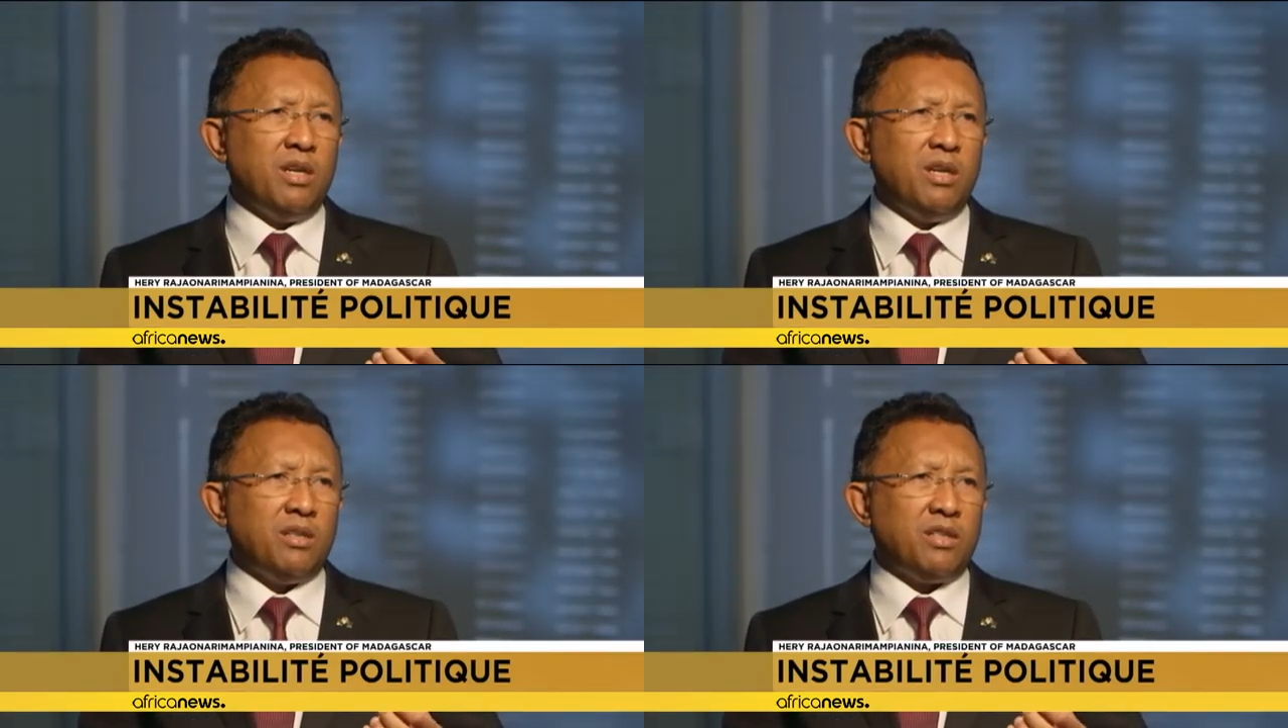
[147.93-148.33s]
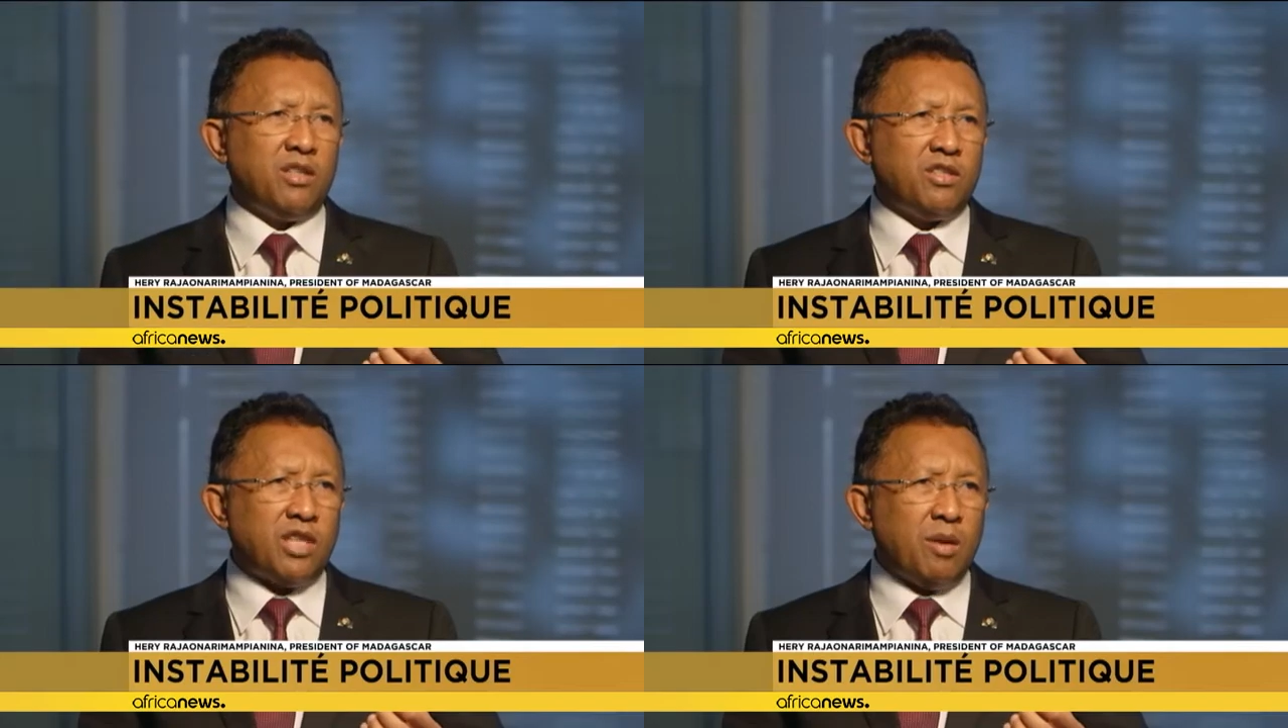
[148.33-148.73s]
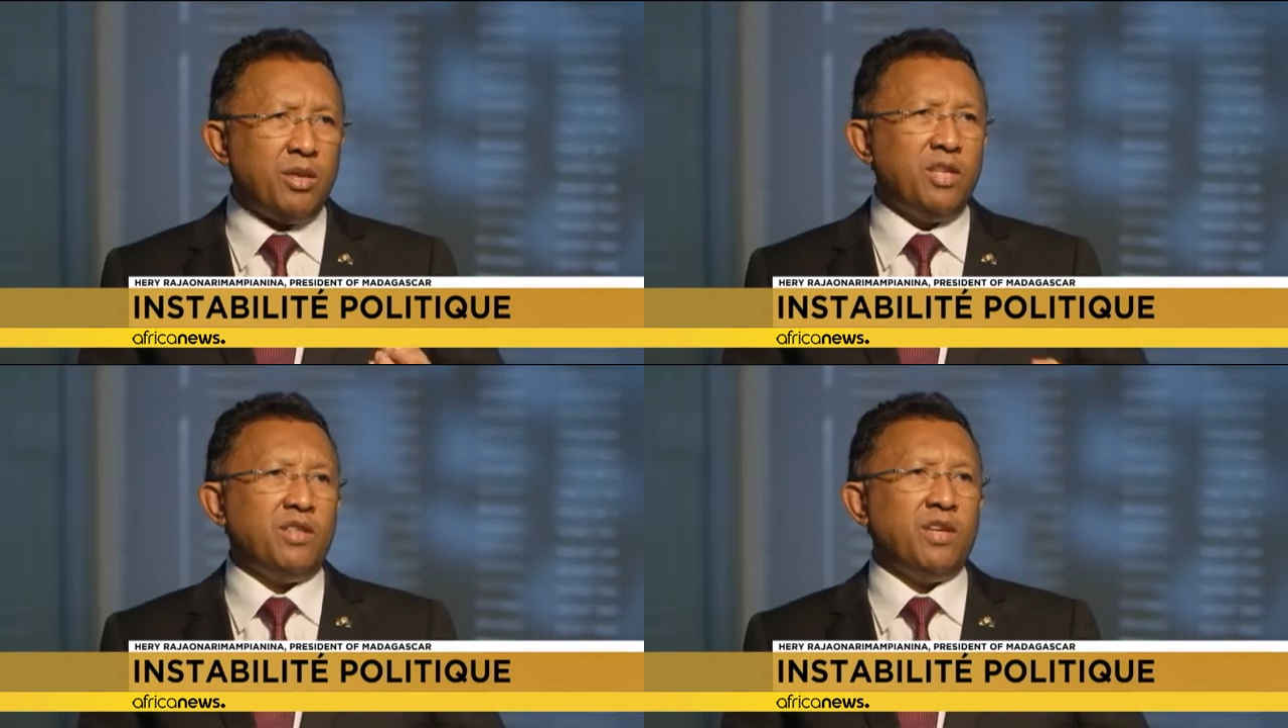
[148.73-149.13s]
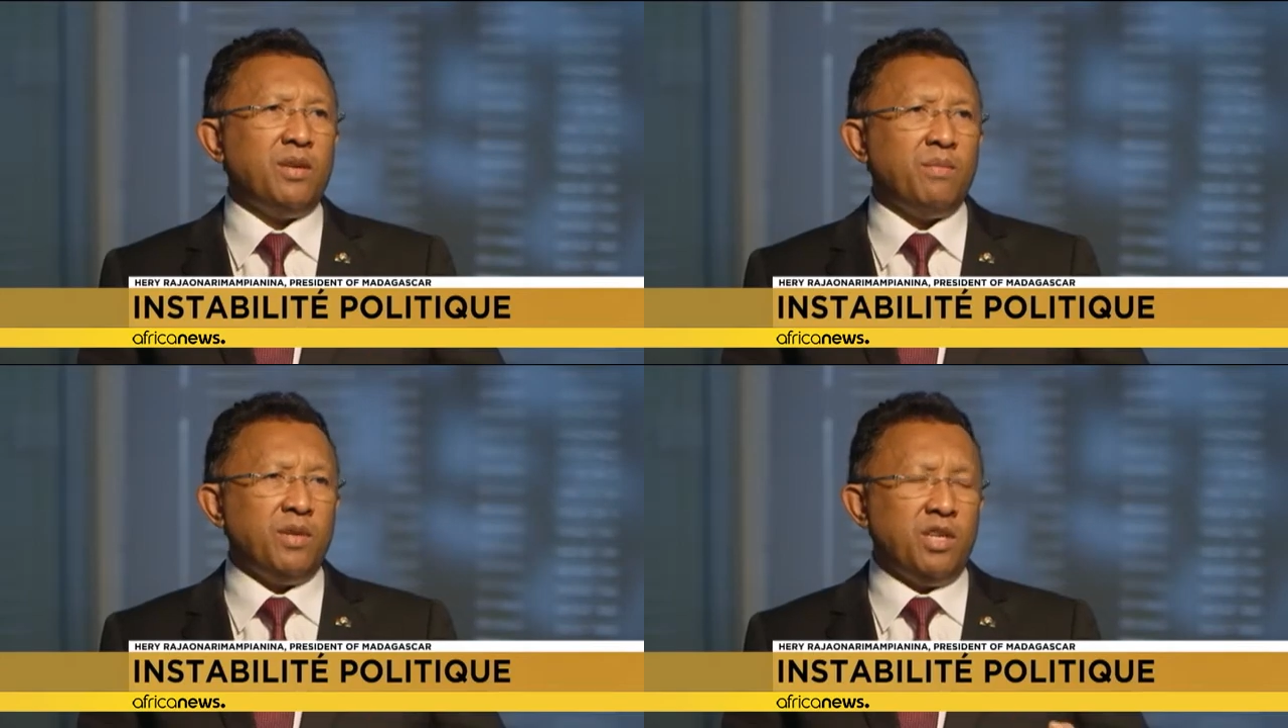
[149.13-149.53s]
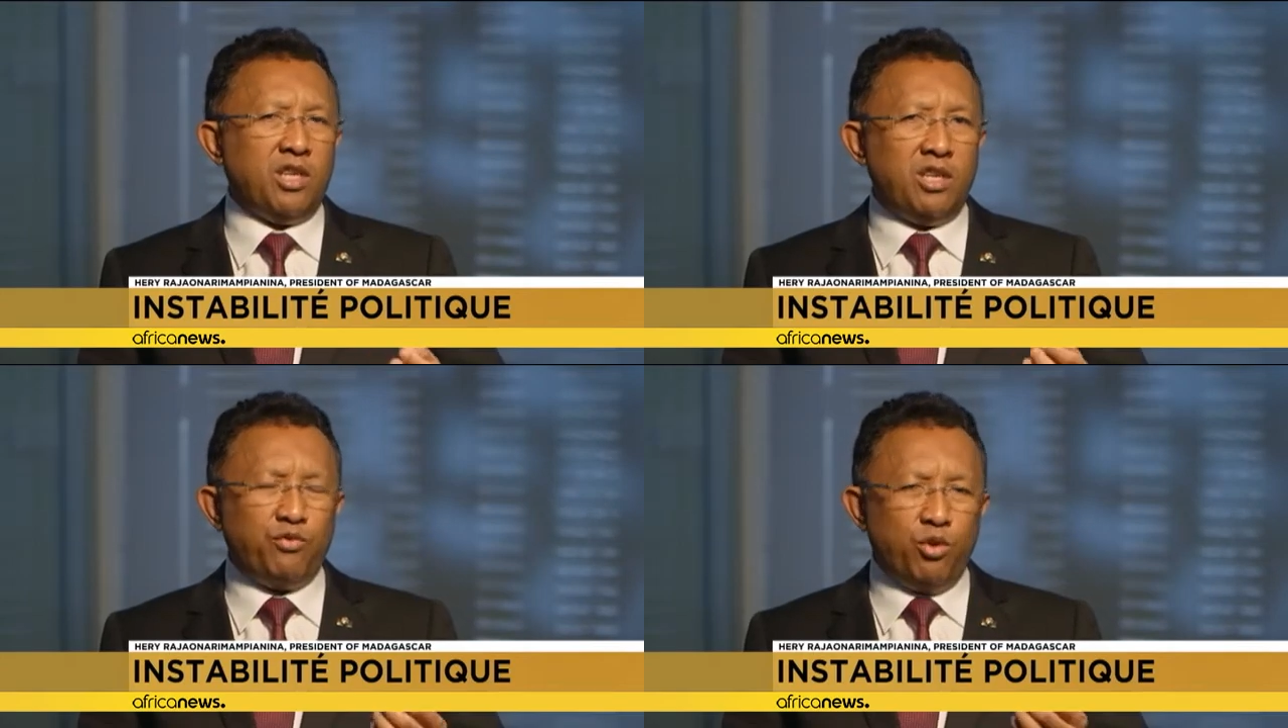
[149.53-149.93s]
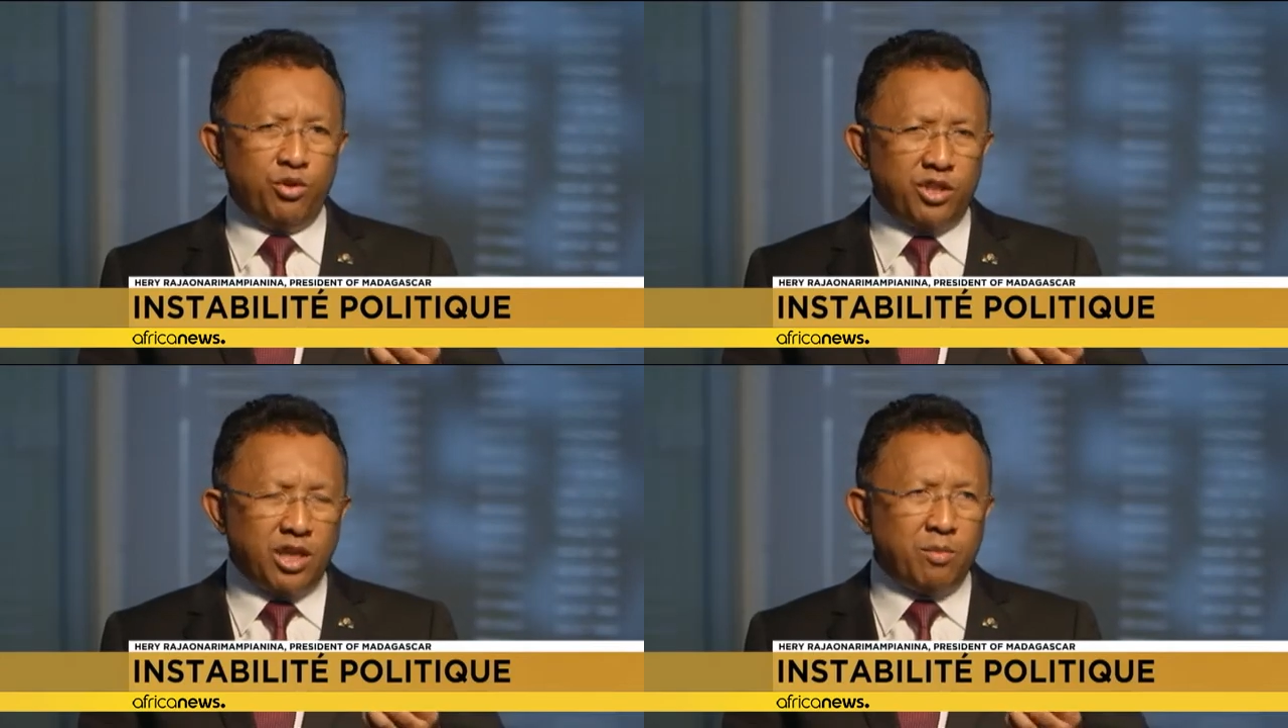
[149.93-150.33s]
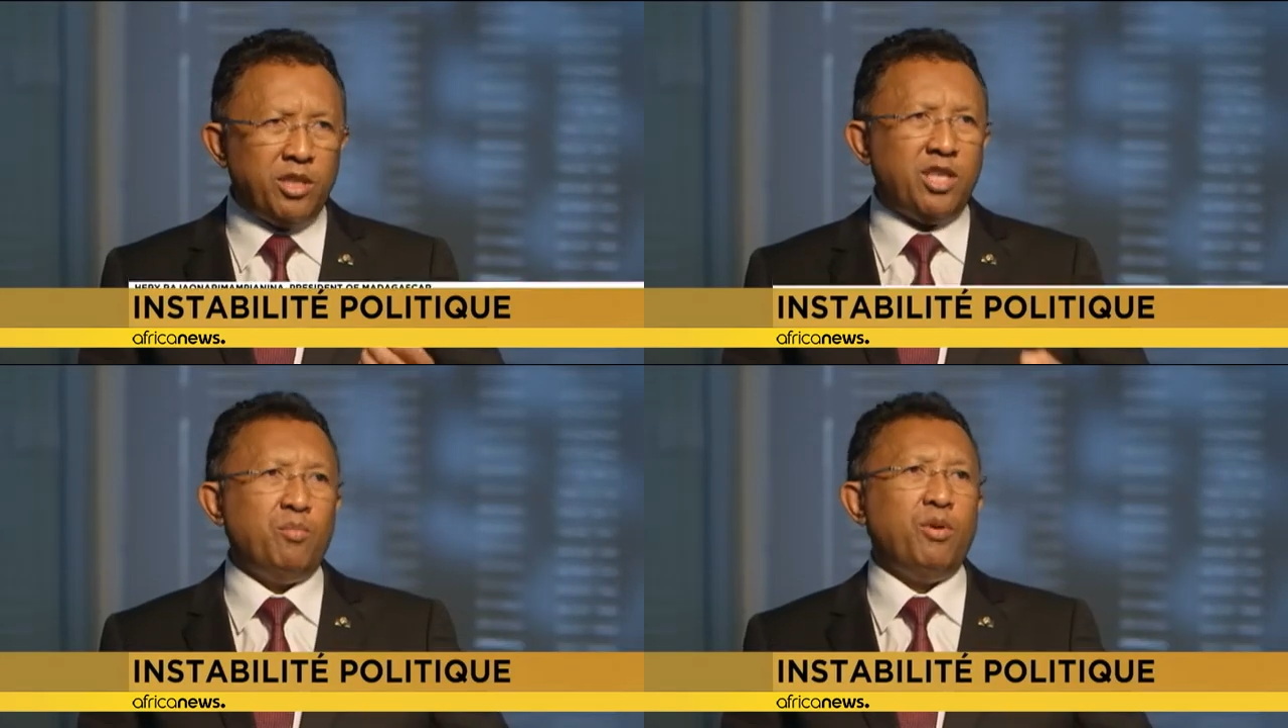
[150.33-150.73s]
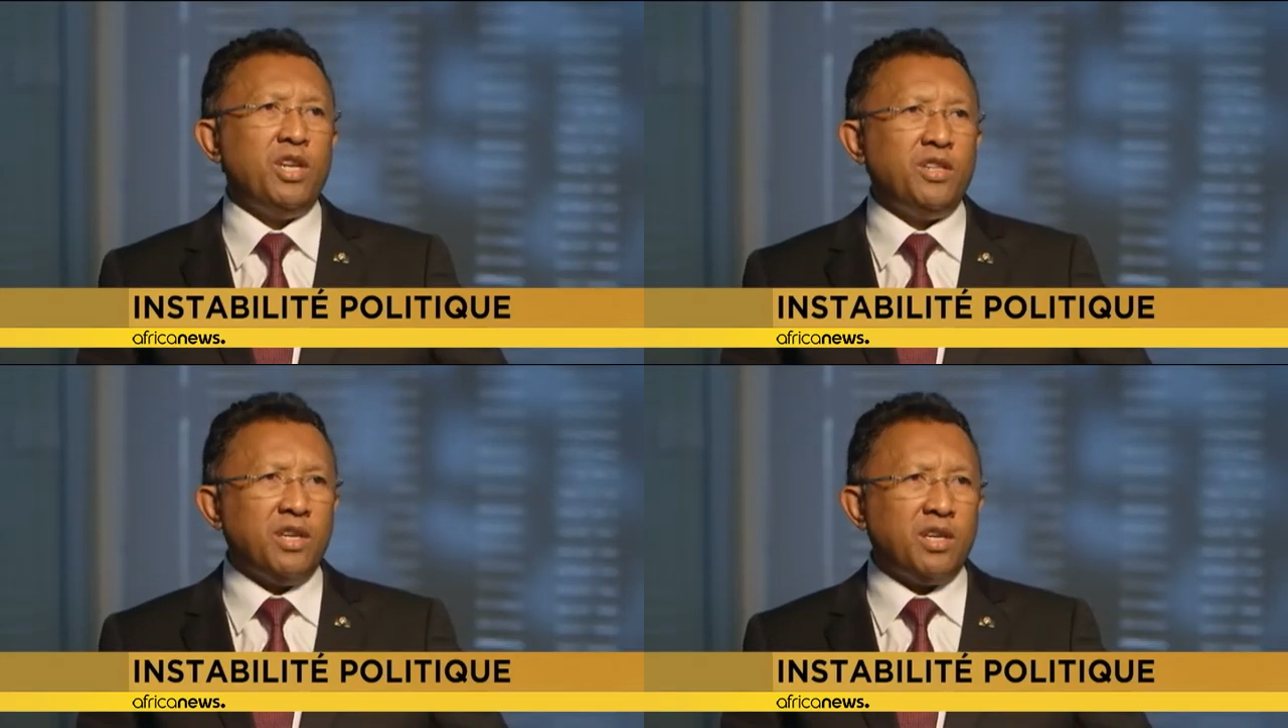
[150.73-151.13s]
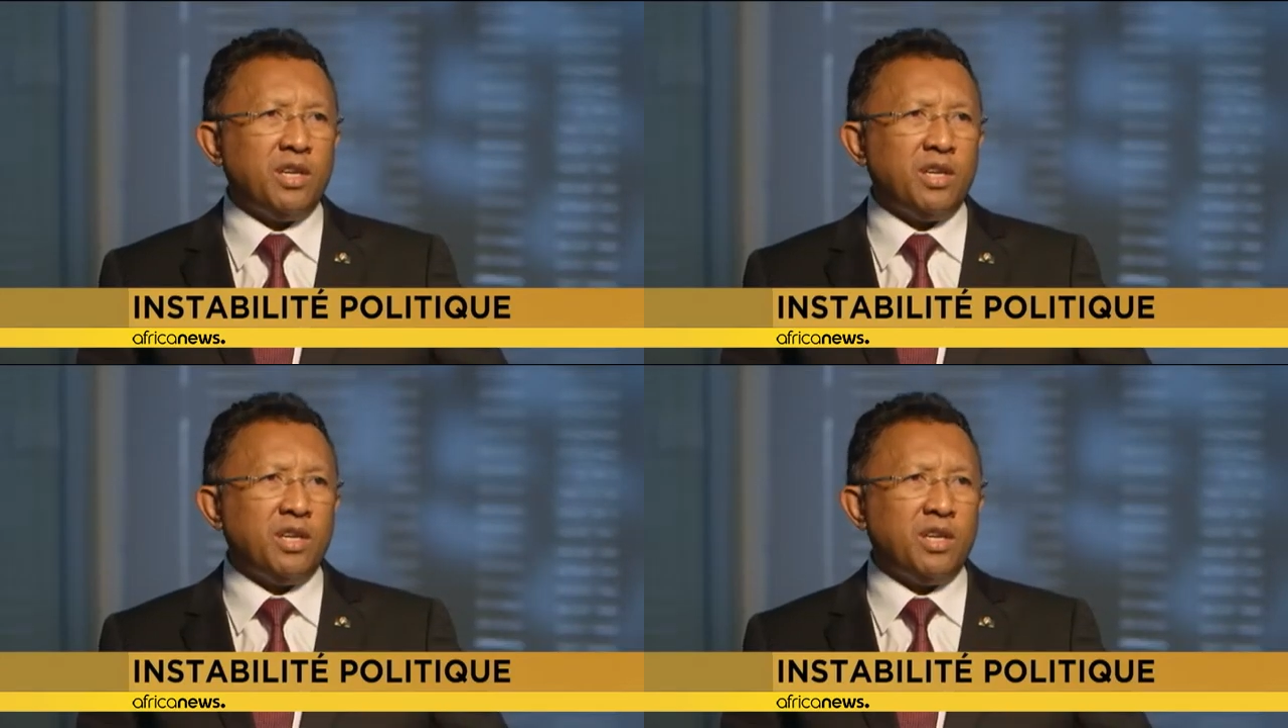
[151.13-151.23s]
to put in place this stability. We need